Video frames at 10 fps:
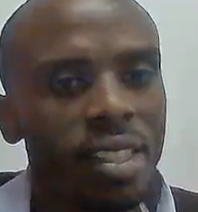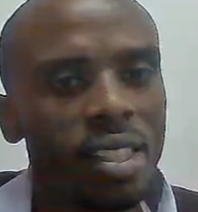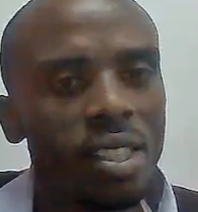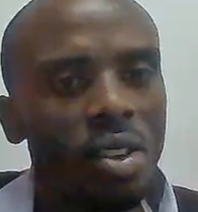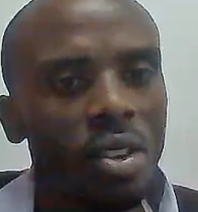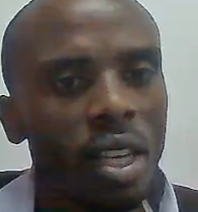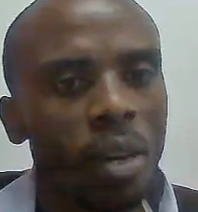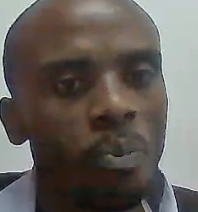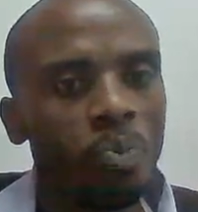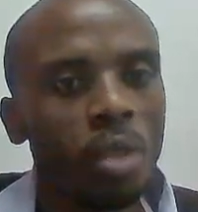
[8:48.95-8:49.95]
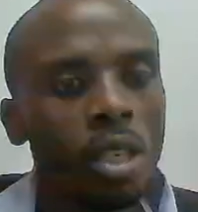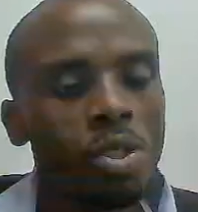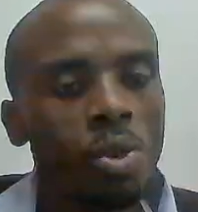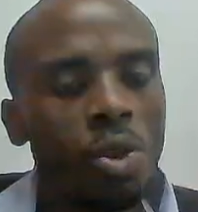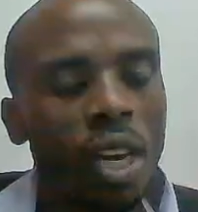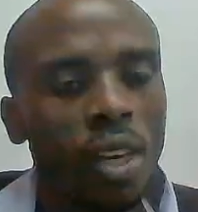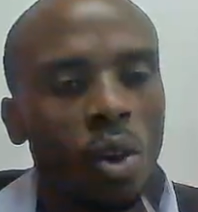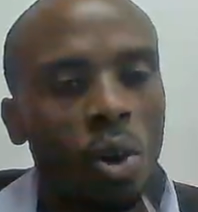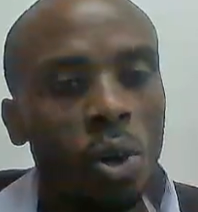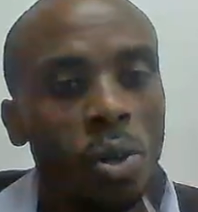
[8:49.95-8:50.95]
Okay, so you can
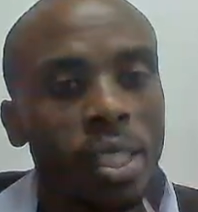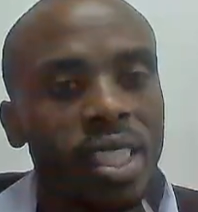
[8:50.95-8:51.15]
always,